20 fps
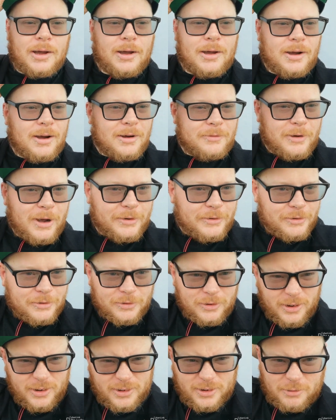Uh, I've actually
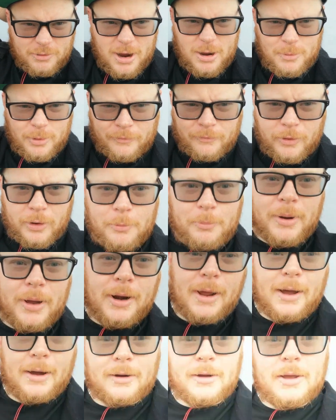decided to crack my inverted Ben
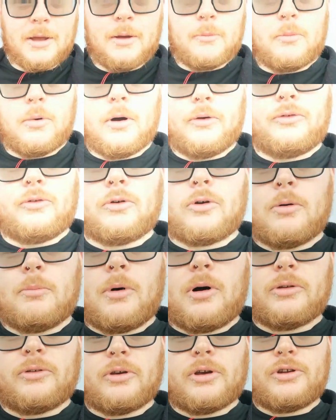hat, but I've still got
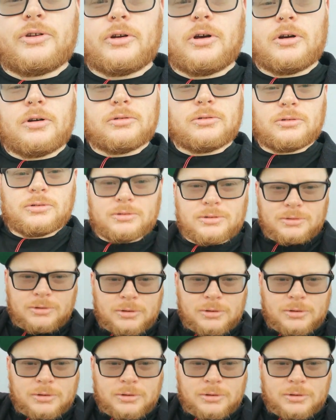my t-shirt on.